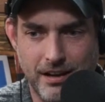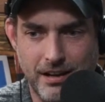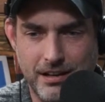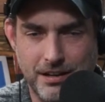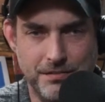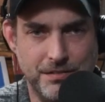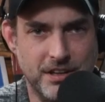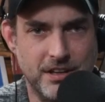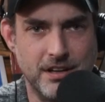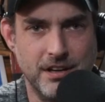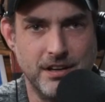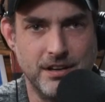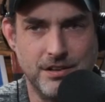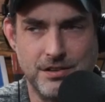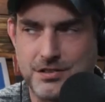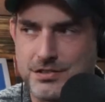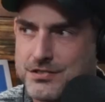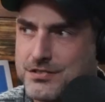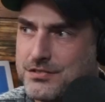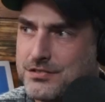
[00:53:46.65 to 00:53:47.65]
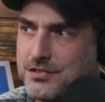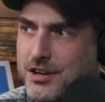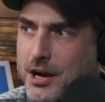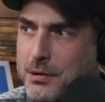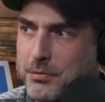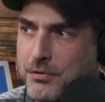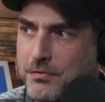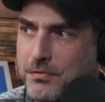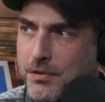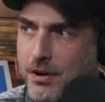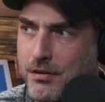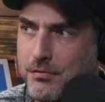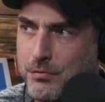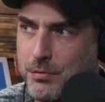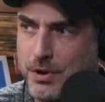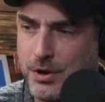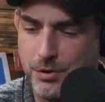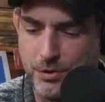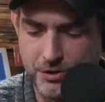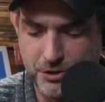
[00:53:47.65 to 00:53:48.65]
any of the King's type of
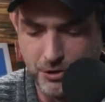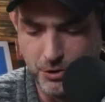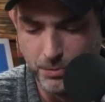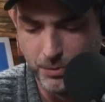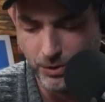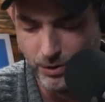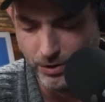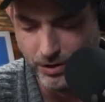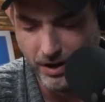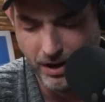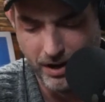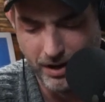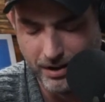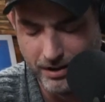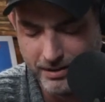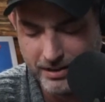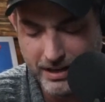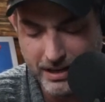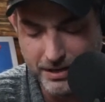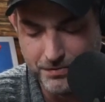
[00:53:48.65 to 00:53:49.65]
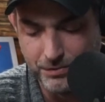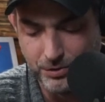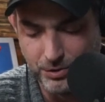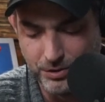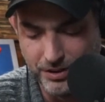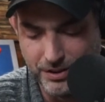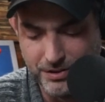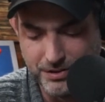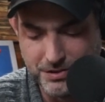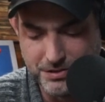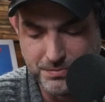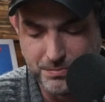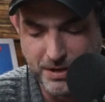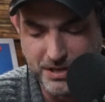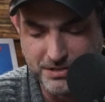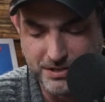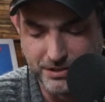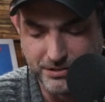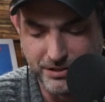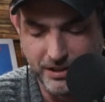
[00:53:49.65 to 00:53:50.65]
weird humor, Evil is
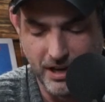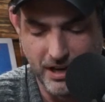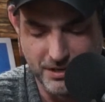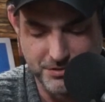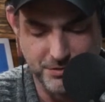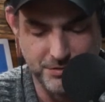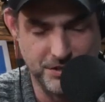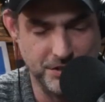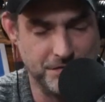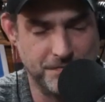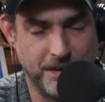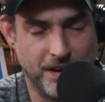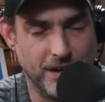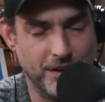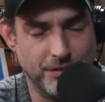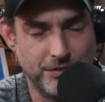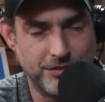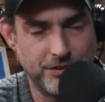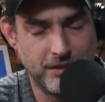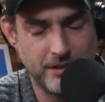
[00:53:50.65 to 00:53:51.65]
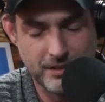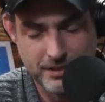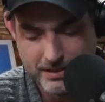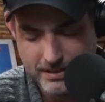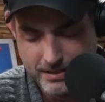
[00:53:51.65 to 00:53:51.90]
basically Exorcist Files.